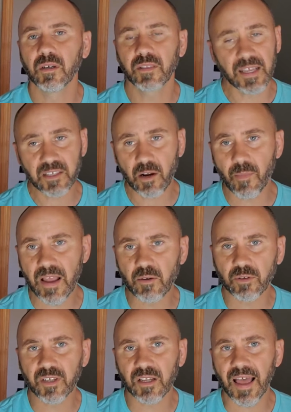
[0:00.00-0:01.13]
That's our manual
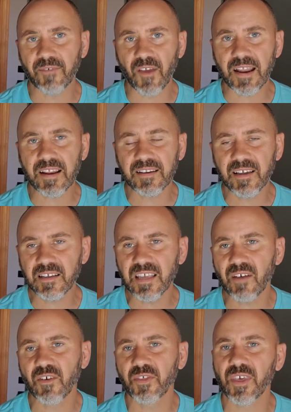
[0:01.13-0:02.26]
to life, and it does
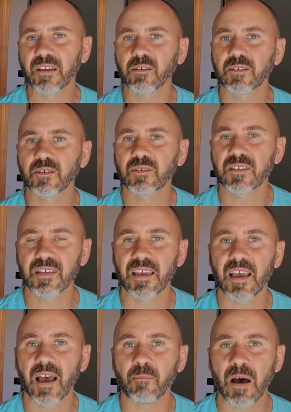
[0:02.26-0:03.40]
have a thing or two to say
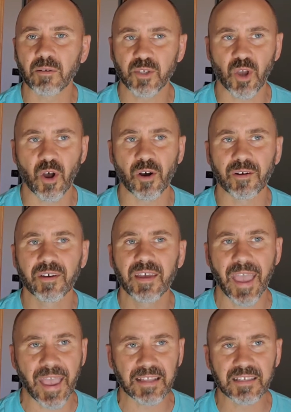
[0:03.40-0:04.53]
about song
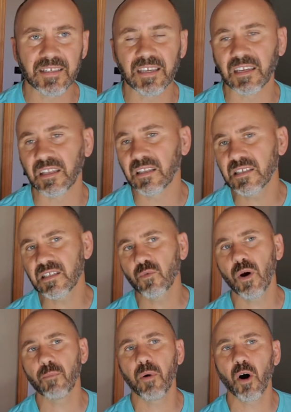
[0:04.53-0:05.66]
and singing. Listen to
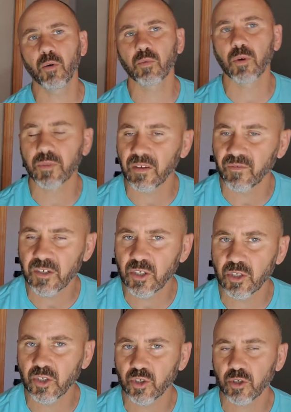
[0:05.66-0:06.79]
what Paul wrote the
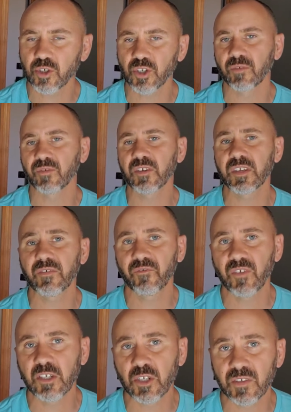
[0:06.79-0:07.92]
Ephesians church in
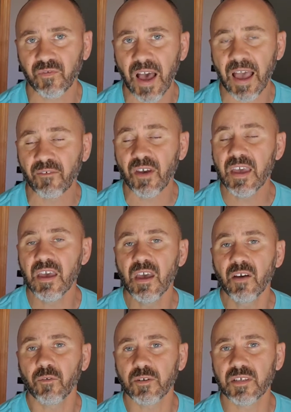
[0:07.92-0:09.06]
Ephesians 5.
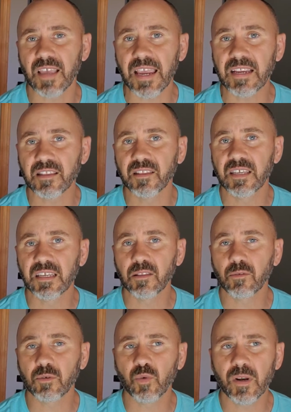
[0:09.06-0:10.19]
Verses 18
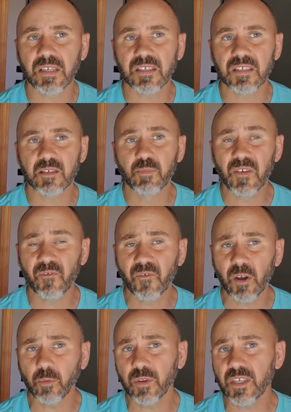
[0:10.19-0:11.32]
through 20 says, "Be
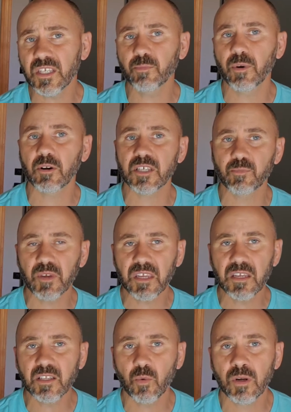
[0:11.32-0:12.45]
filled with the Spirit,
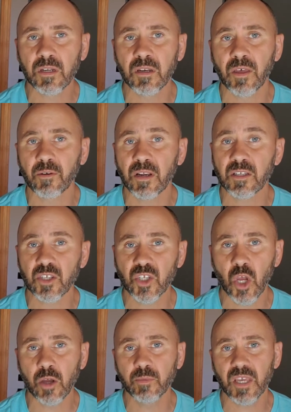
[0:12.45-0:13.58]
speaking to one another in
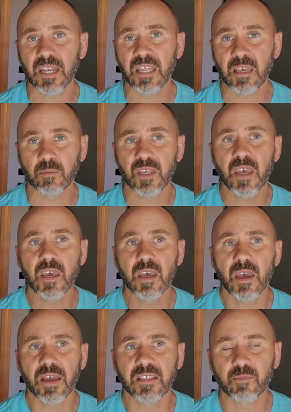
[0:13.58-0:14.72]
psalms and hymns
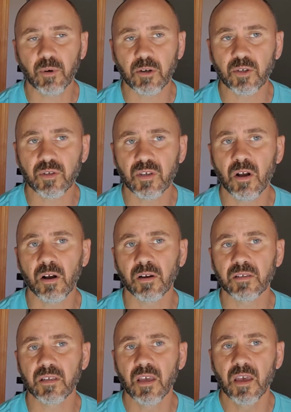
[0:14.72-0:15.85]
and spiritual
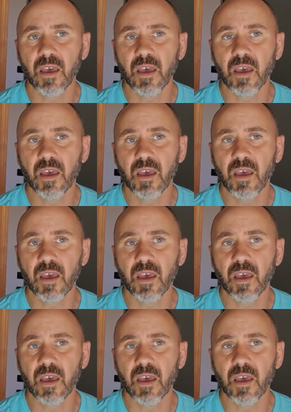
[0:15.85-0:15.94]
songs,